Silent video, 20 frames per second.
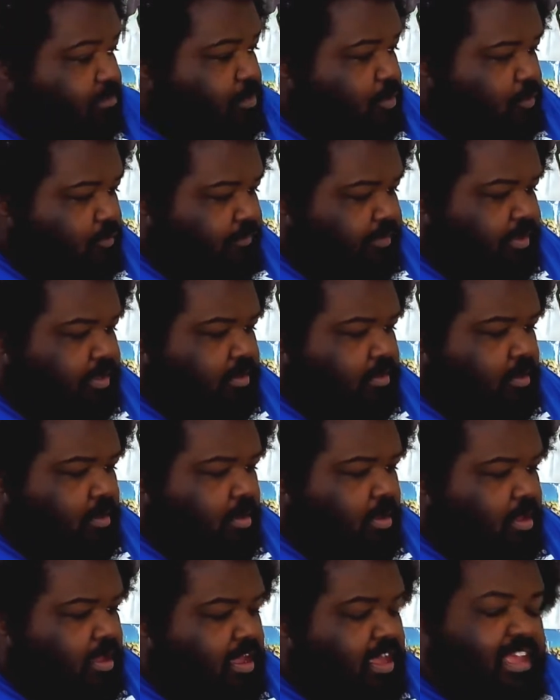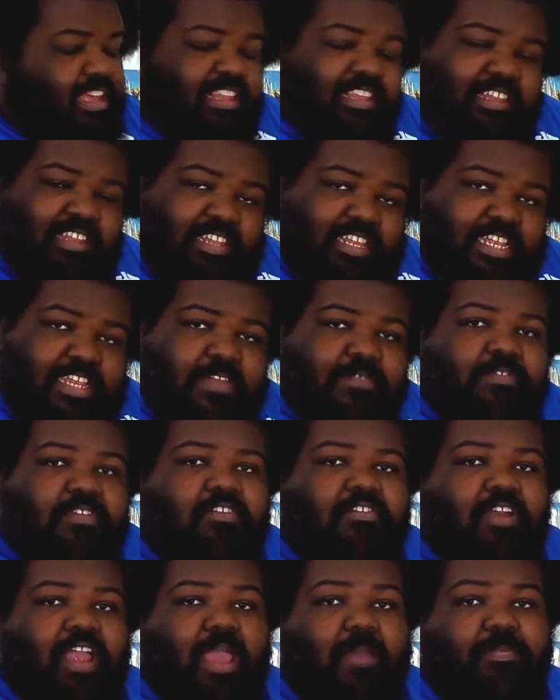movie, leave the
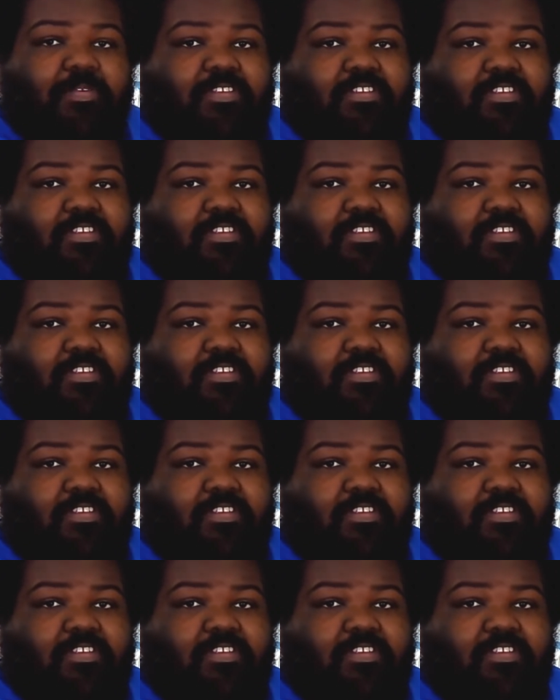crappy